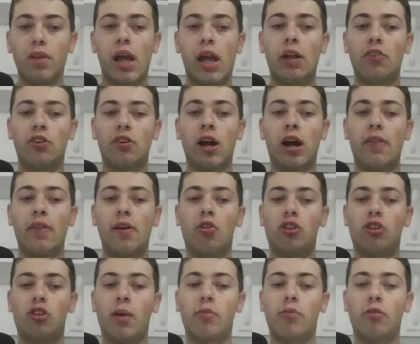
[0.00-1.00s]
Intercontinental
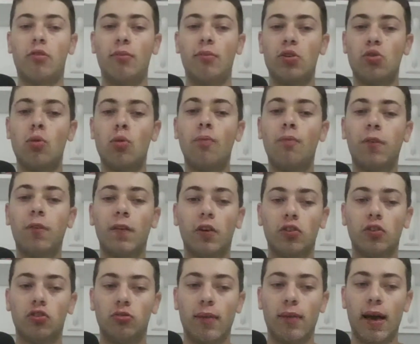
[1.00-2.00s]
Championship will be Gunther
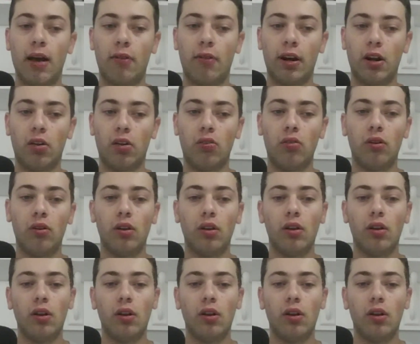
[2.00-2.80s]
versus Matt Riddle.